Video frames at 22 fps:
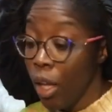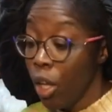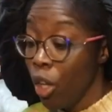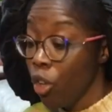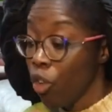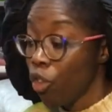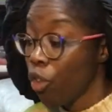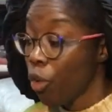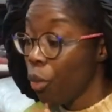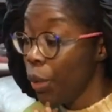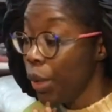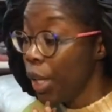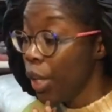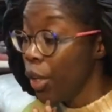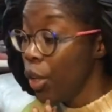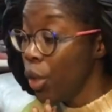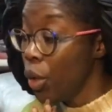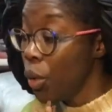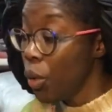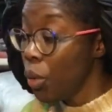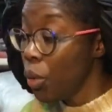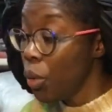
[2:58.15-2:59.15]
So we can
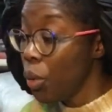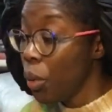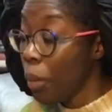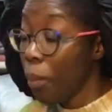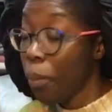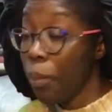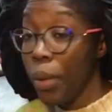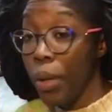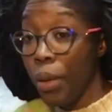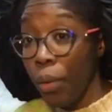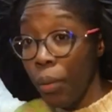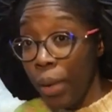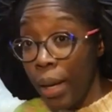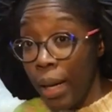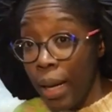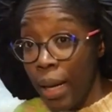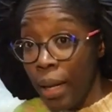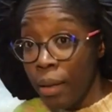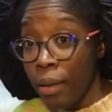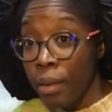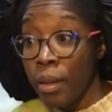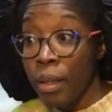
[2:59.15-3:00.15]
do picot
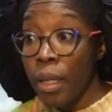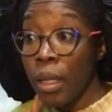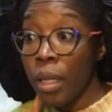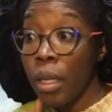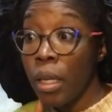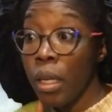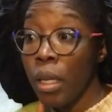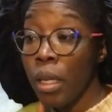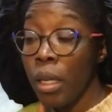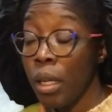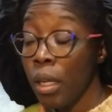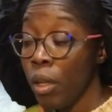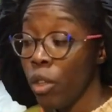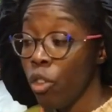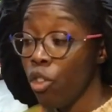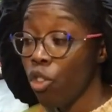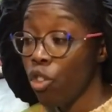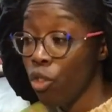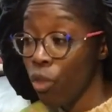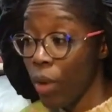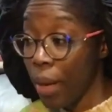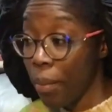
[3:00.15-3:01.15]
elastic,
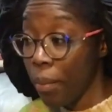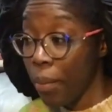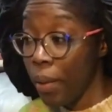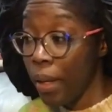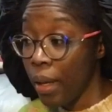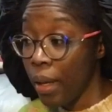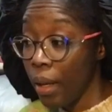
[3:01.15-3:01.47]
strap.